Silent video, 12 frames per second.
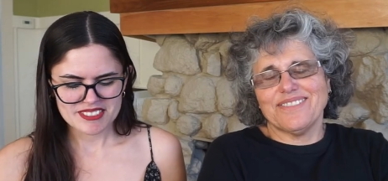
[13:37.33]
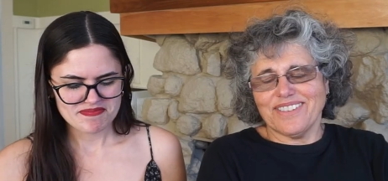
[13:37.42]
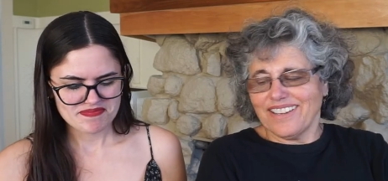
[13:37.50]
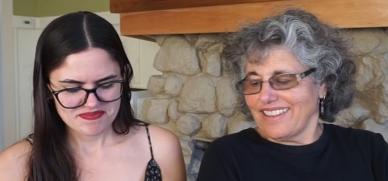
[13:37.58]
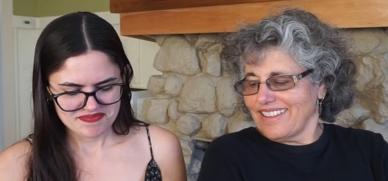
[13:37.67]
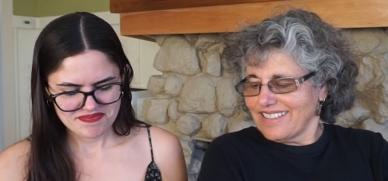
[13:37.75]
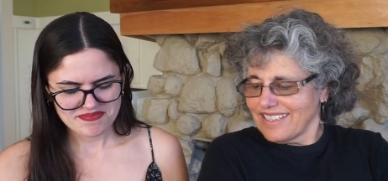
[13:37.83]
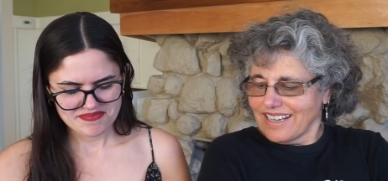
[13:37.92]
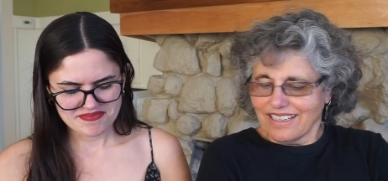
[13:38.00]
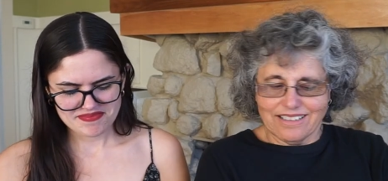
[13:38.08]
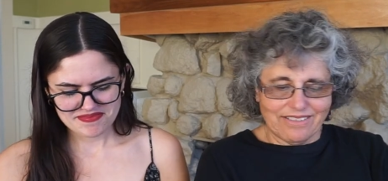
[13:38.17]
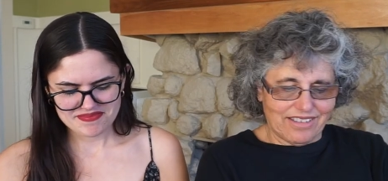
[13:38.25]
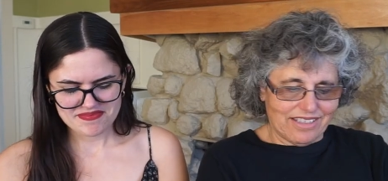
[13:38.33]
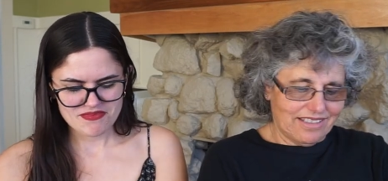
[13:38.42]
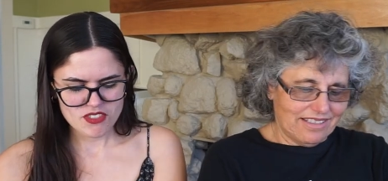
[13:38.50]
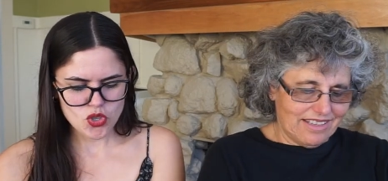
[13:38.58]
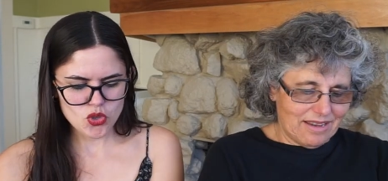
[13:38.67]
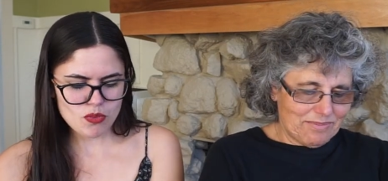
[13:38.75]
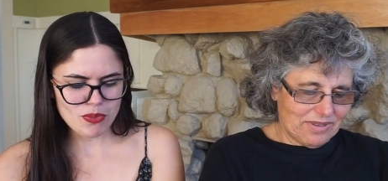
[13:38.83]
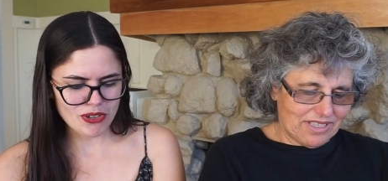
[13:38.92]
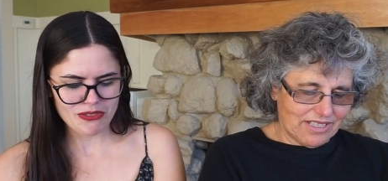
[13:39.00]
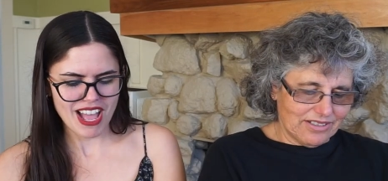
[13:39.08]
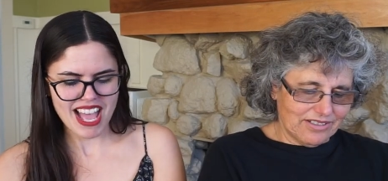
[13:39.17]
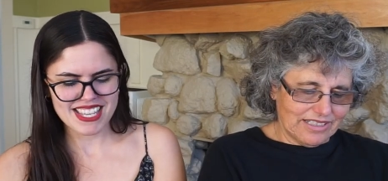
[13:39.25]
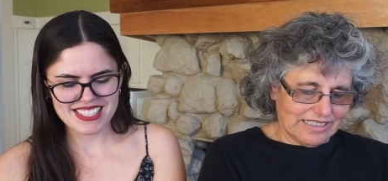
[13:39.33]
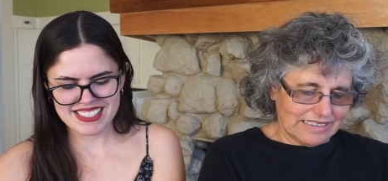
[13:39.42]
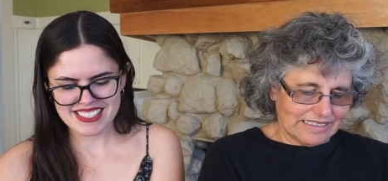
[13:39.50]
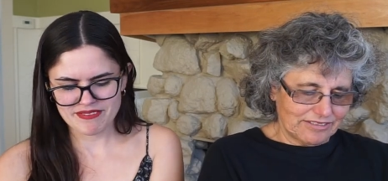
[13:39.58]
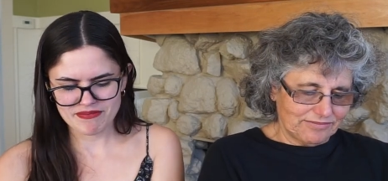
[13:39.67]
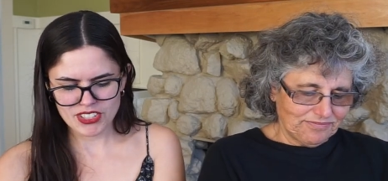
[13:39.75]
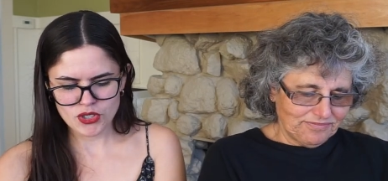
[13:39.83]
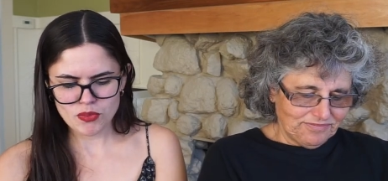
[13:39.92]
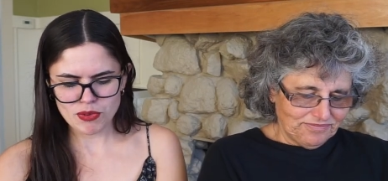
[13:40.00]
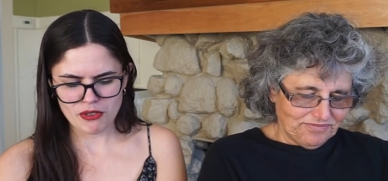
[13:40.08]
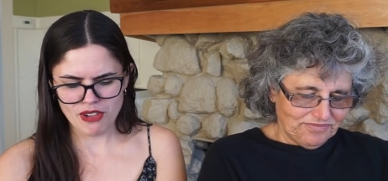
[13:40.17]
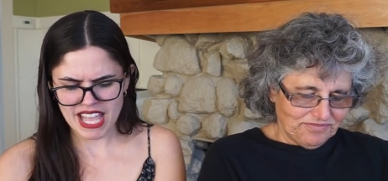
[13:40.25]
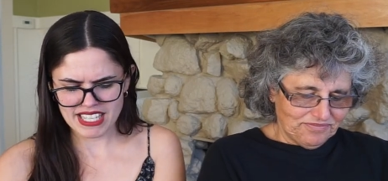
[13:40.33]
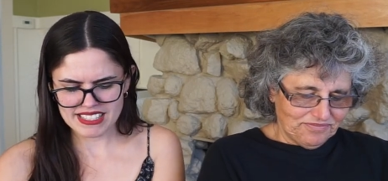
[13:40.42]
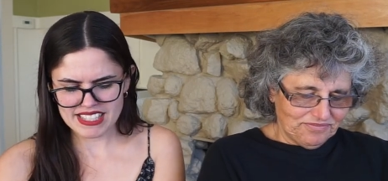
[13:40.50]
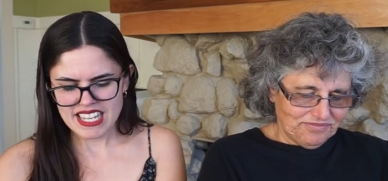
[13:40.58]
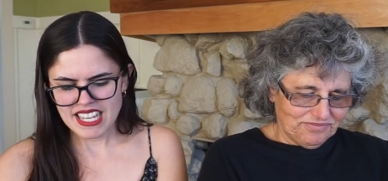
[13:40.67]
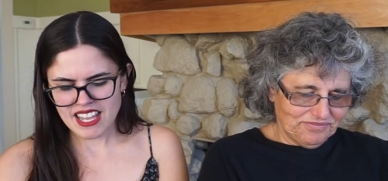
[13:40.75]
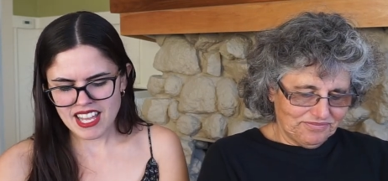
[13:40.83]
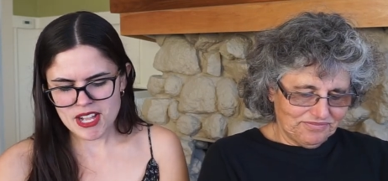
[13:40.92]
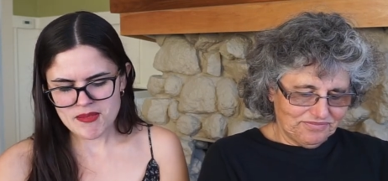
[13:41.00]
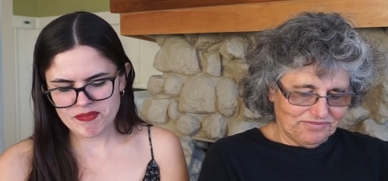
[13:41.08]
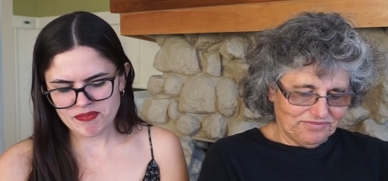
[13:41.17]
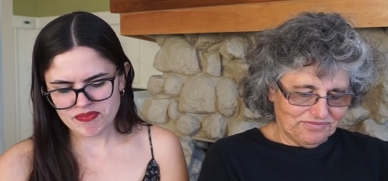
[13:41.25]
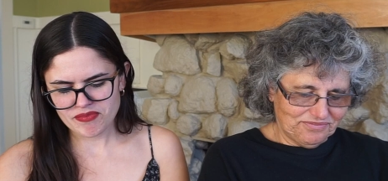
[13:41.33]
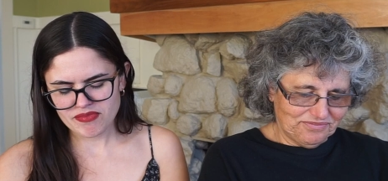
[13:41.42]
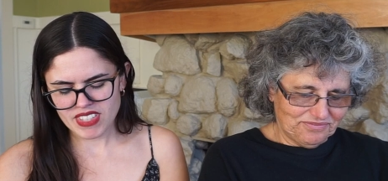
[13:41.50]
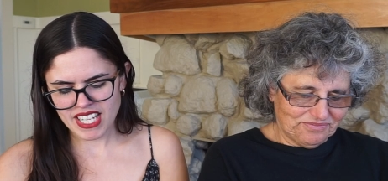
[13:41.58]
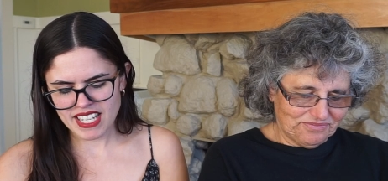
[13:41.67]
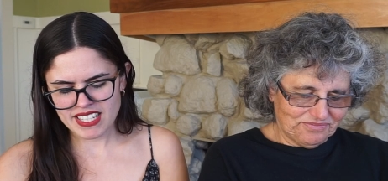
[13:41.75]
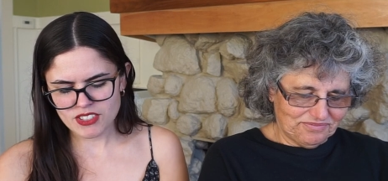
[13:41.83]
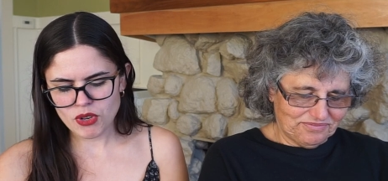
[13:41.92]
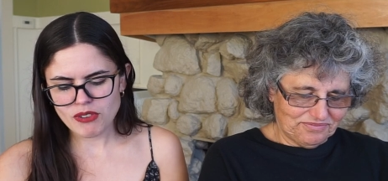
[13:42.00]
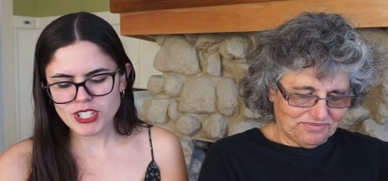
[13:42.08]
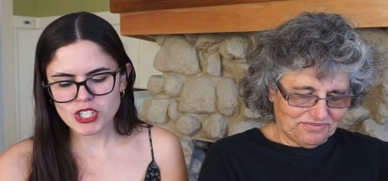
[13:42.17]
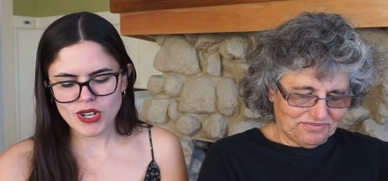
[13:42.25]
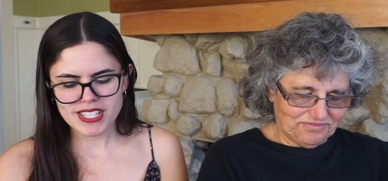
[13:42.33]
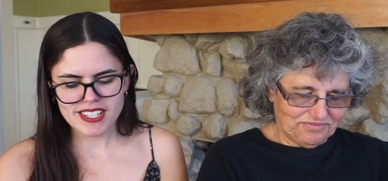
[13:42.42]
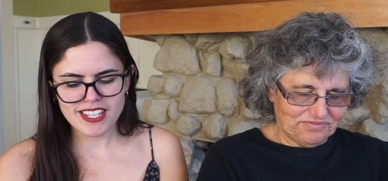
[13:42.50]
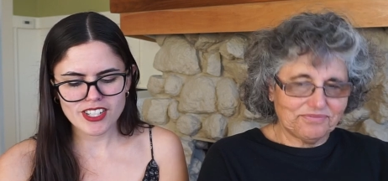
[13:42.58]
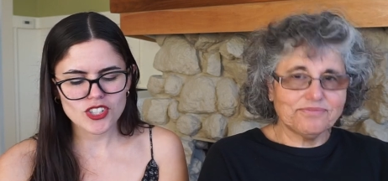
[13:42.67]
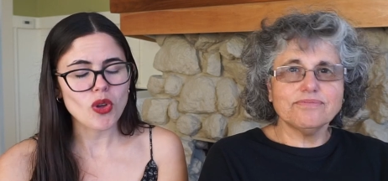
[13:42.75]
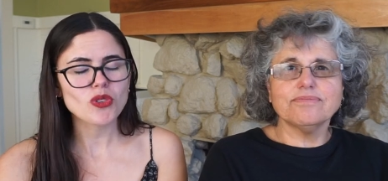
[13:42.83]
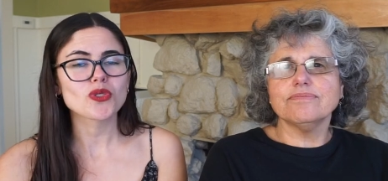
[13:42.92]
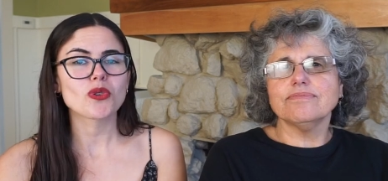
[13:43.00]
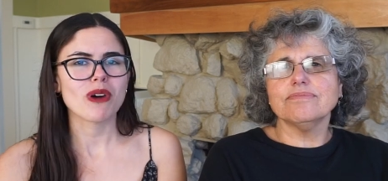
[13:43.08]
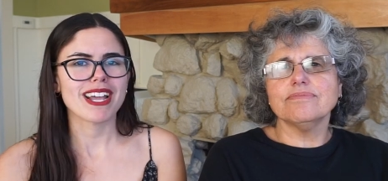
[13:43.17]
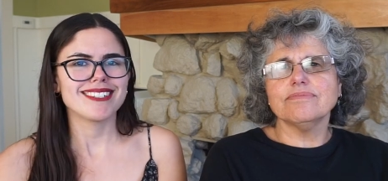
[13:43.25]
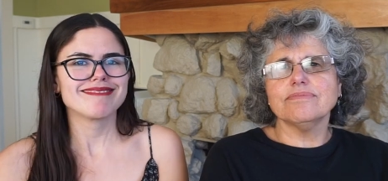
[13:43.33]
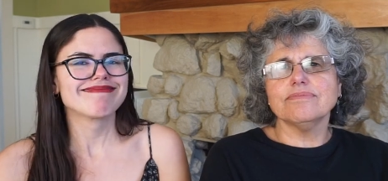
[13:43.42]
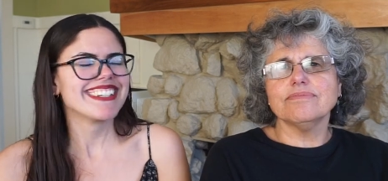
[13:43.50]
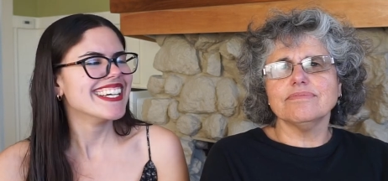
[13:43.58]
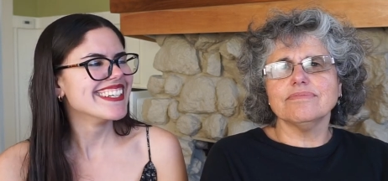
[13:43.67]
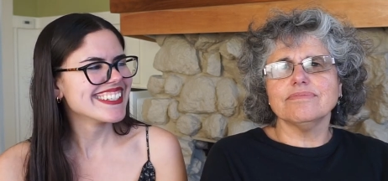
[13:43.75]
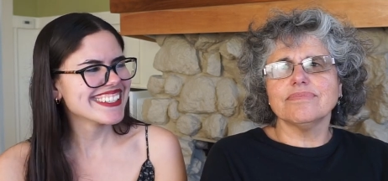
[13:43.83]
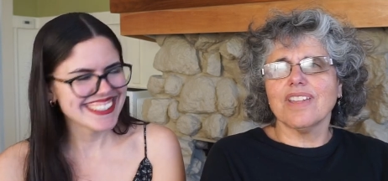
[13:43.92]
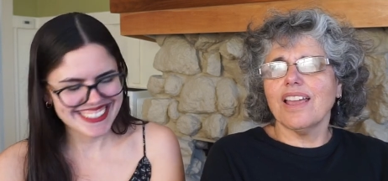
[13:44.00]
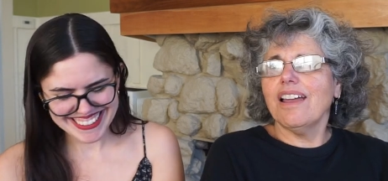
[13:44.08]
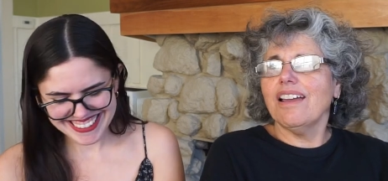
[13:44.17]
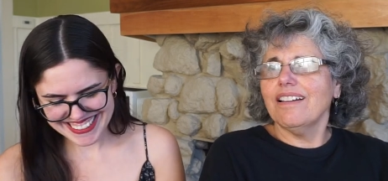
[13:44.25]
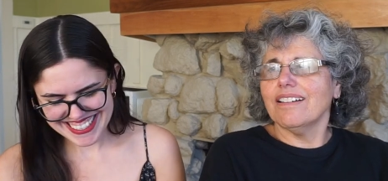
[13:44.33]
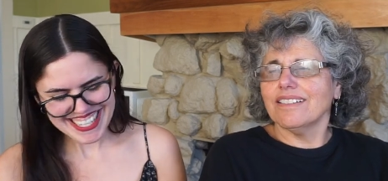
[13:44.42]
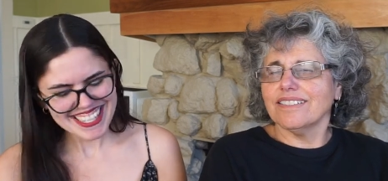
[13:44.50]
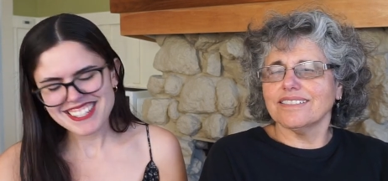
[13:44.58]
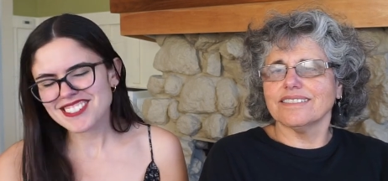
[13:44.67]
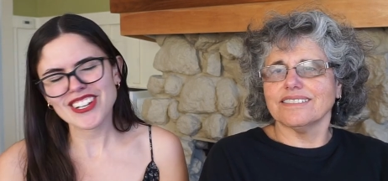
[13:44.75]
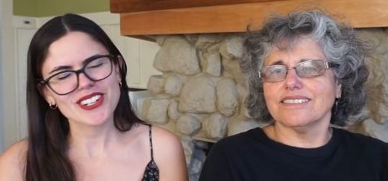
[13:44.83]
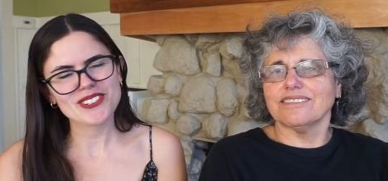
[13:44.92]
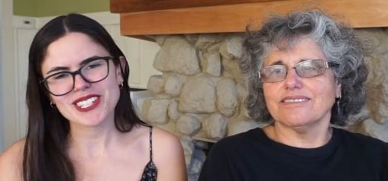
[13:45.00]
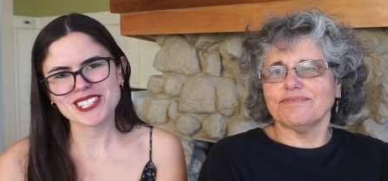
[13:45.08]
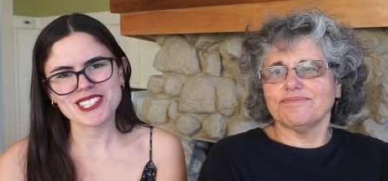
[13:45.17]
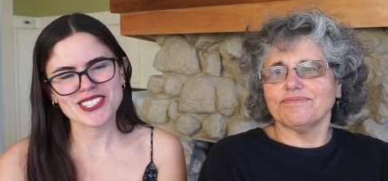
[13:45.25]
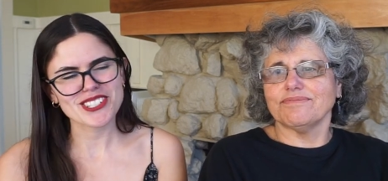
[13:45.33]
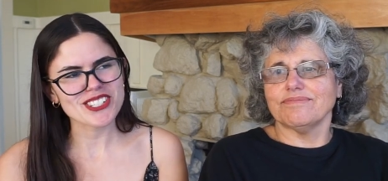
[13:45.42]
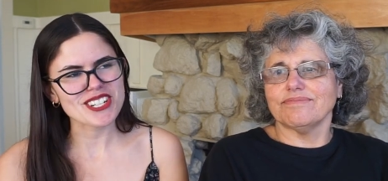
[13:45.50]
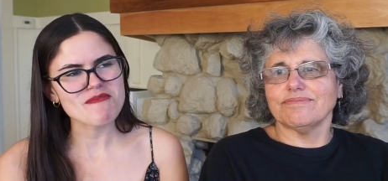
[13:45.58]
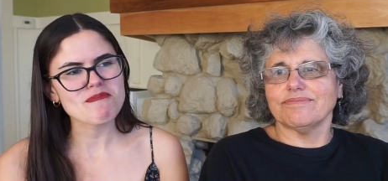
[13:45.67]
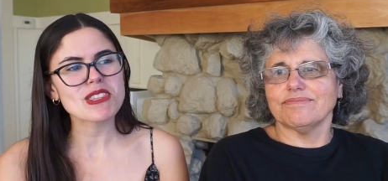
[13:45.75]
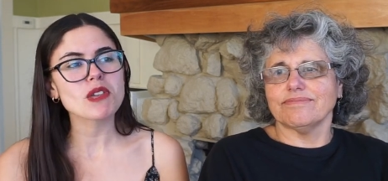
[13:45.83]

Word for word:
Speaker 1: why the title of the episode Überweiss.
Speaker 2: Uber wise. Um, and it's roughly translated to ultra white. Oh. It's not a real detergent, but